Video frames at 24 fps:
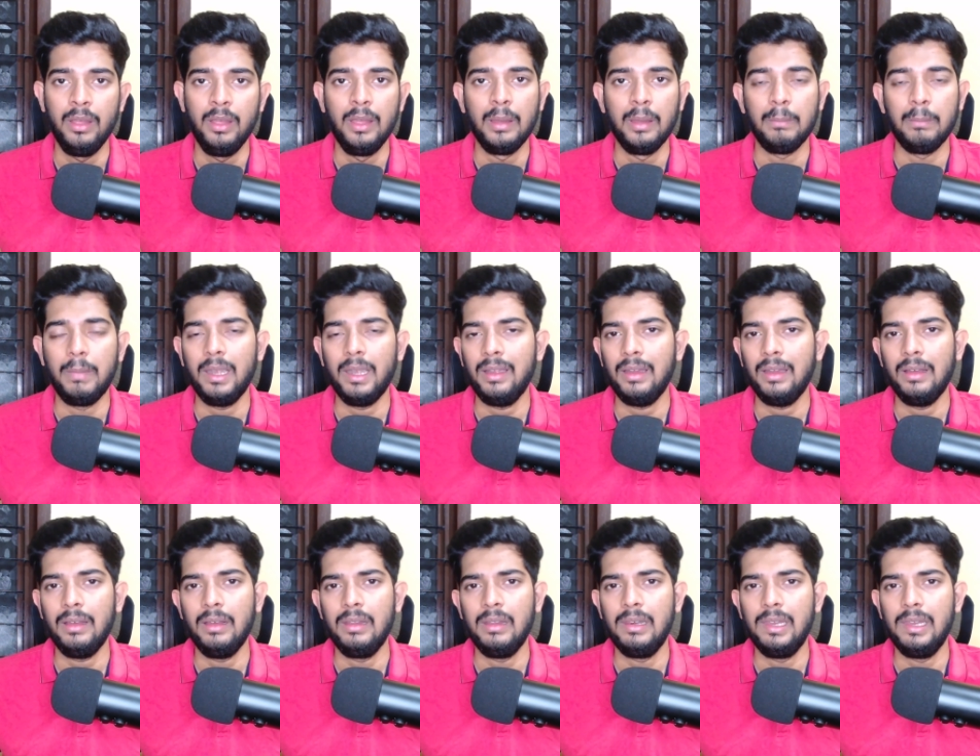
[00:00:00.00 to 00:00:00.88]
But
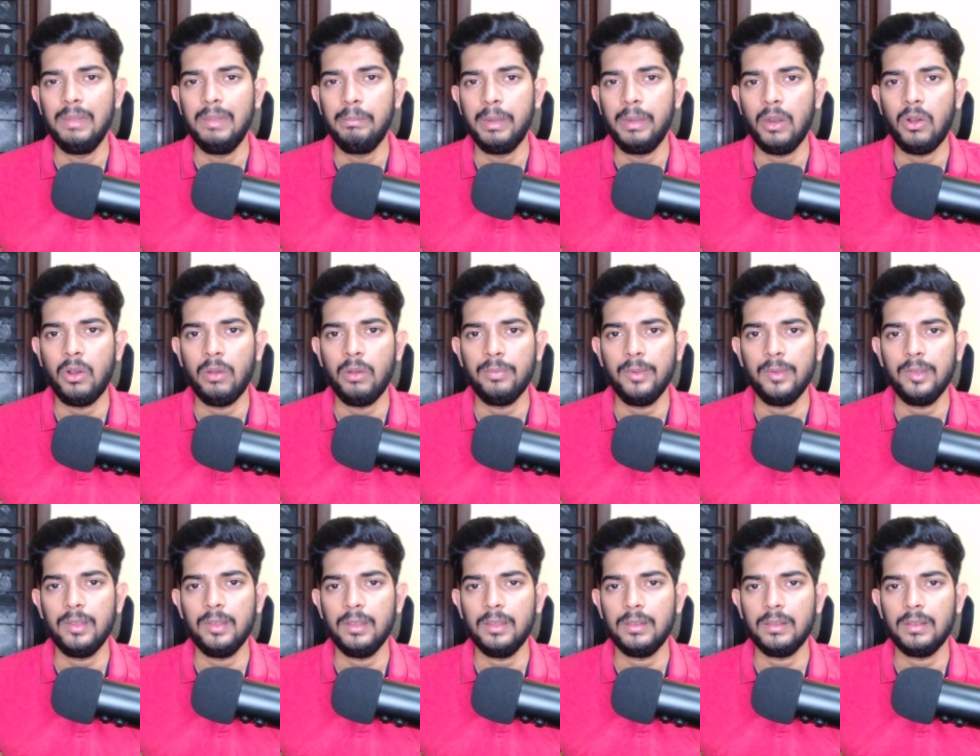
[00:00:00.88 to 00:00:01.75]

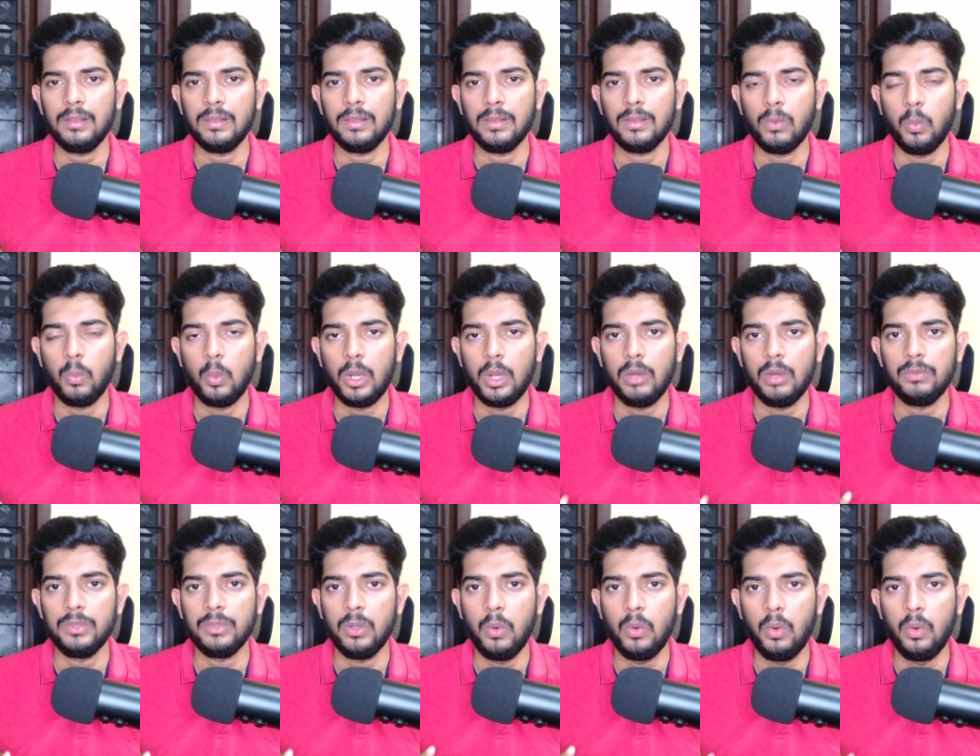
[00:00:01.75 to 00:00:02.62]
LibreOffice is one
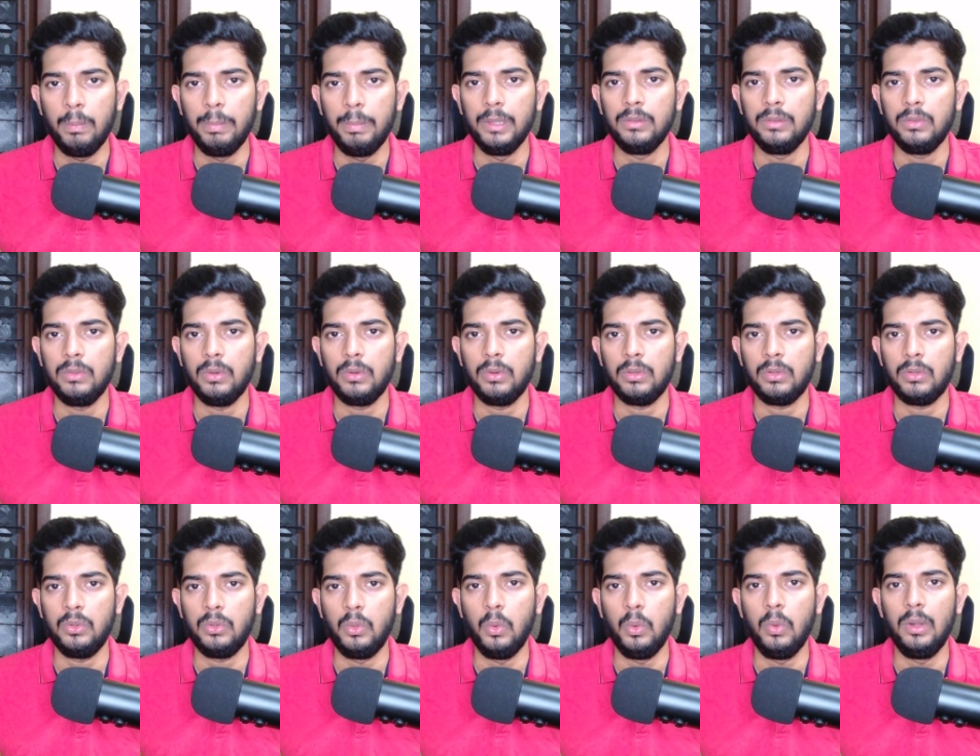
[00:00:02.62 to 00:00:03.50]
of the open source
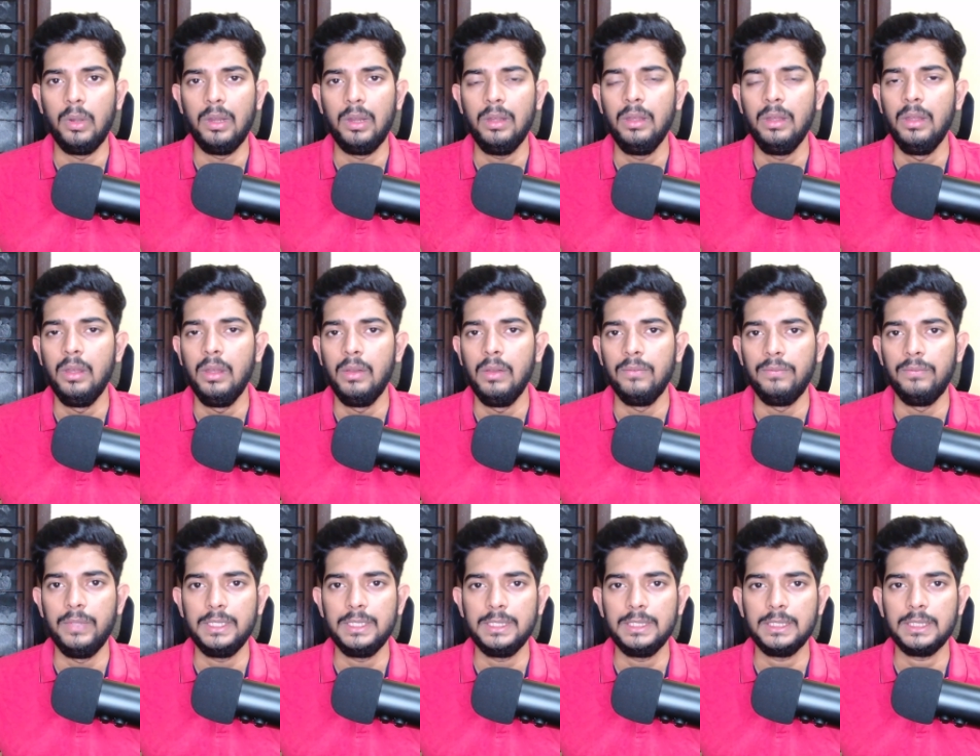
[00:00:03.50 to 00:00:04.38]
tool
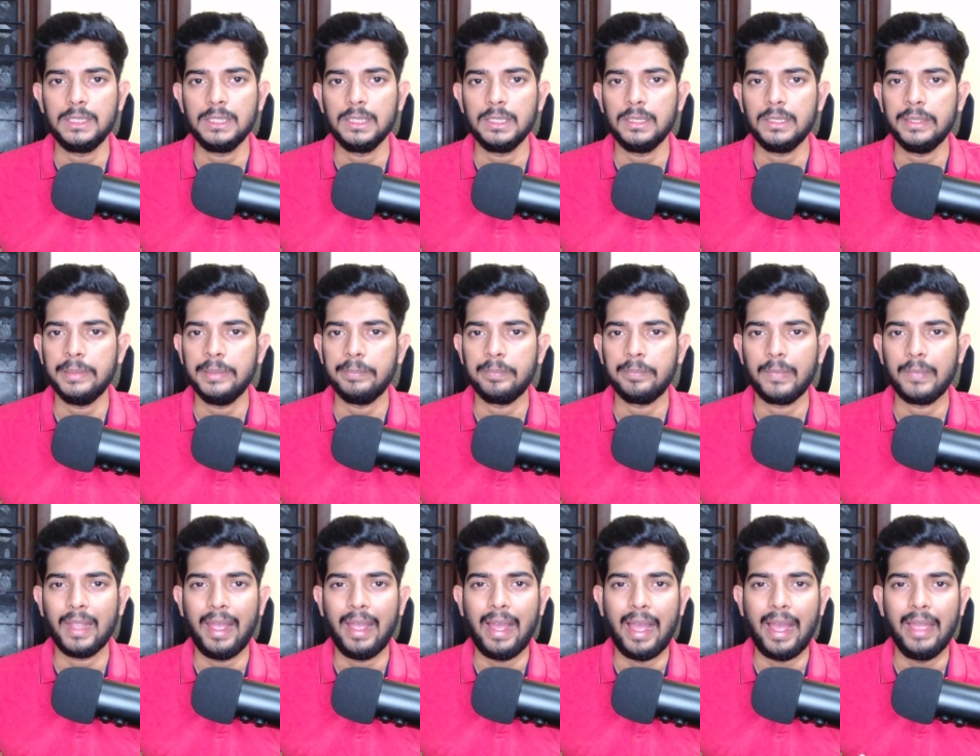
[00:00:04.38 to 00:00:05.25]
which
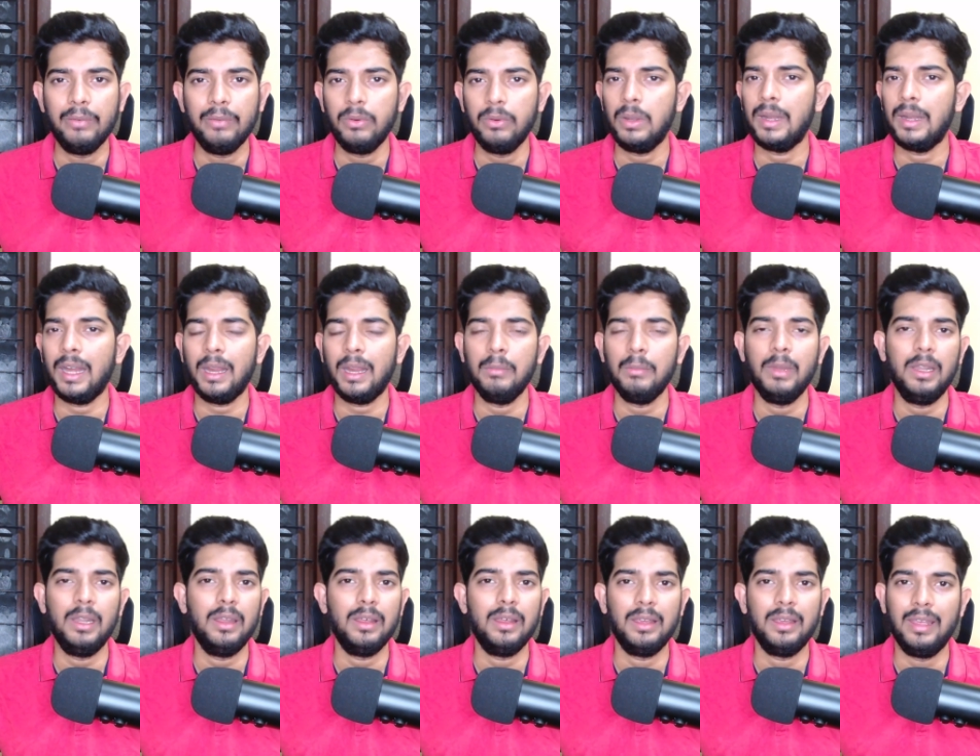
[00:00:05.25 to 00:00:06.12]
I would
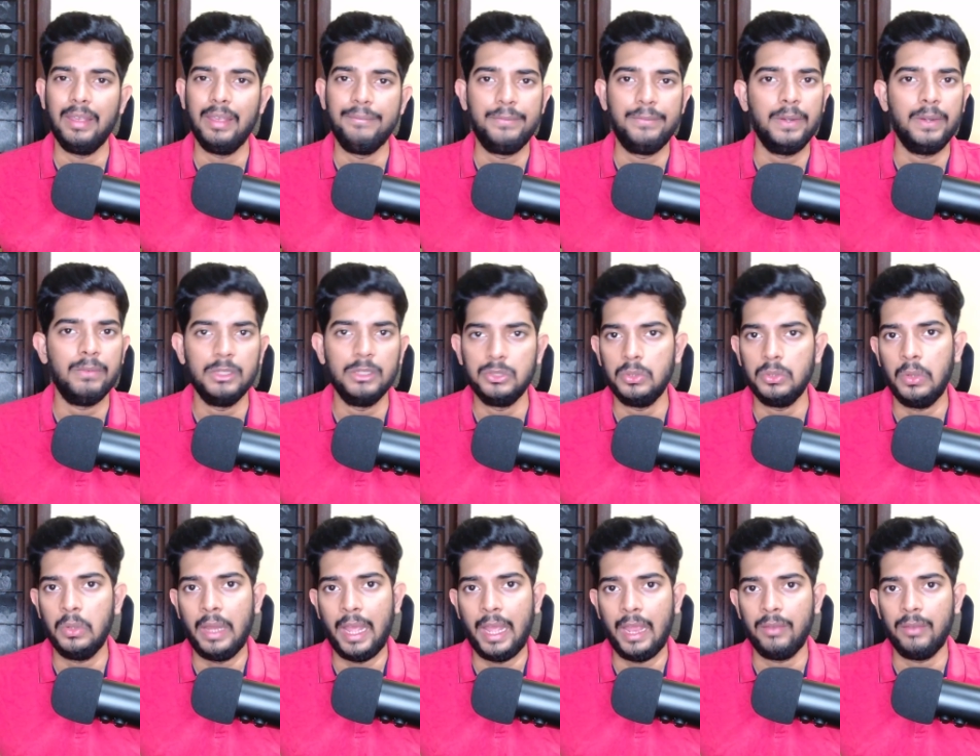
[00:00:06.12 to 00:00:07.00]
recommend everyone
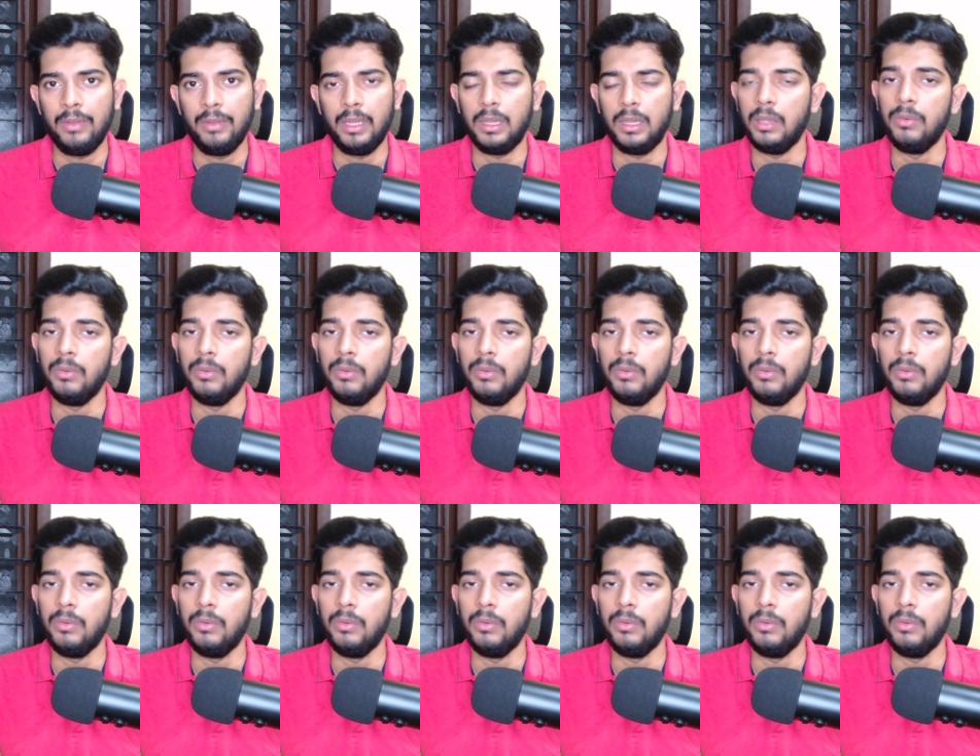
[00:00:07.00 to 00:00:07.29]
should have it.